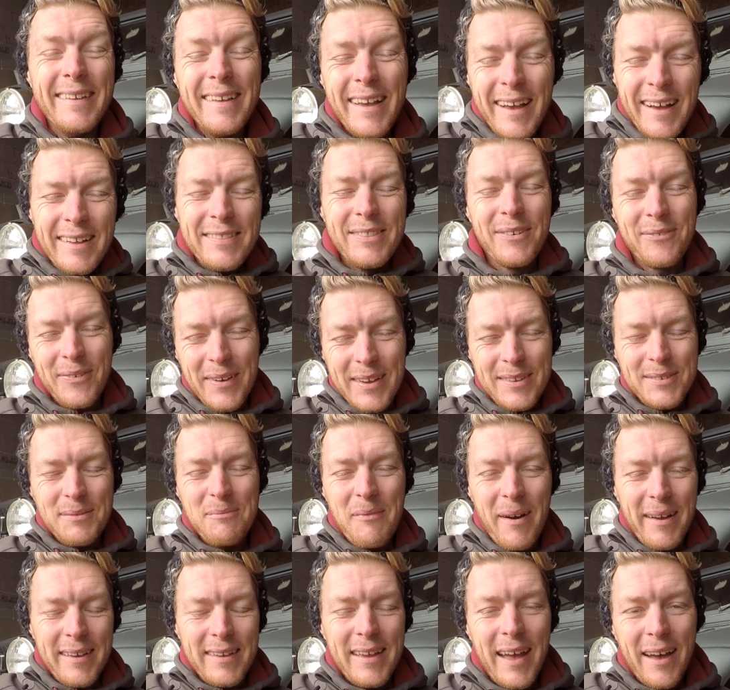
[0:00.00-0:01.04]
the reason
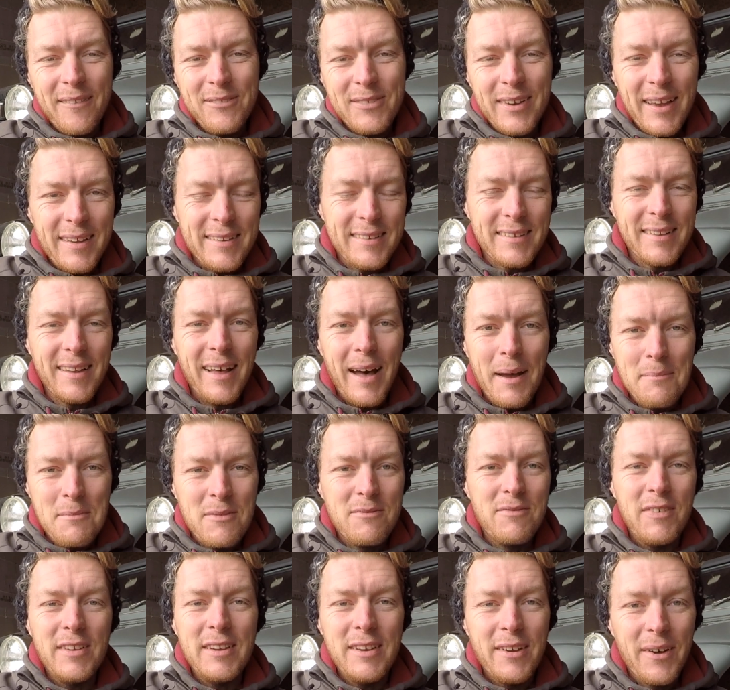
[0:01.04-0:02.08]
why you haven't had an alignment
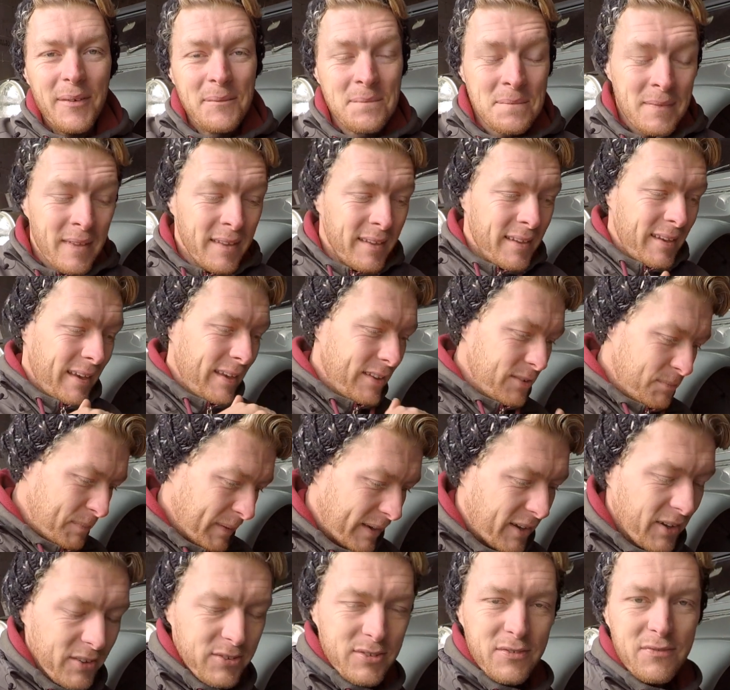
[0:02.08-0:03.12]
video is
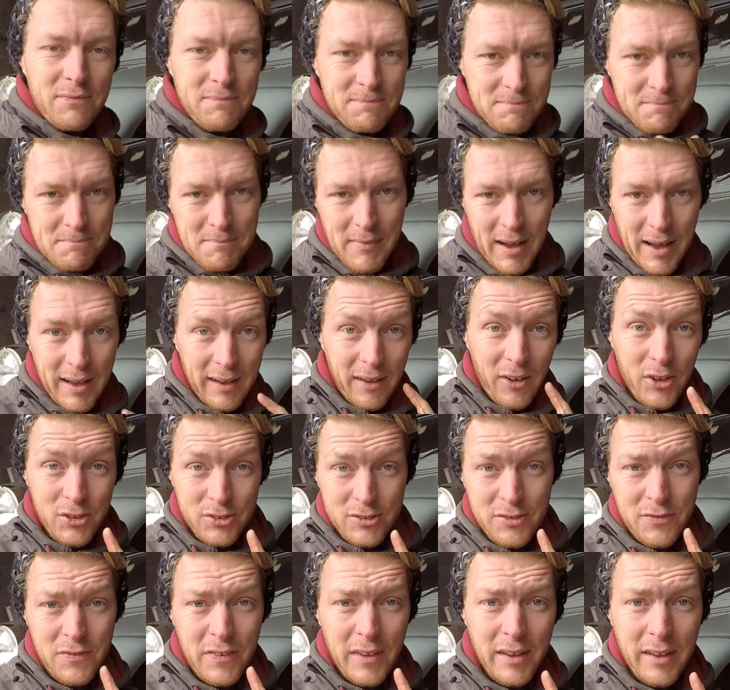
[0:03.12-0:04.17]
because of I lost
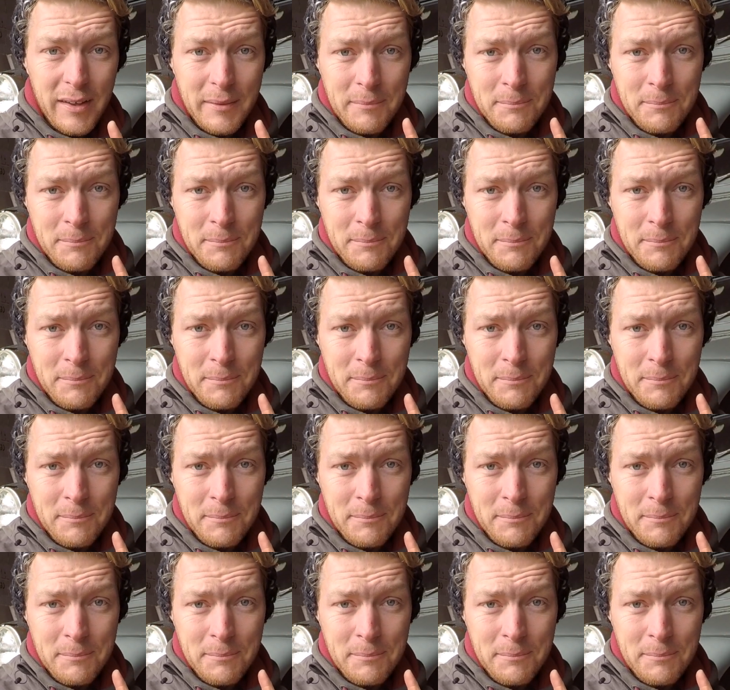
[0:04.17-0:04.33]
filling.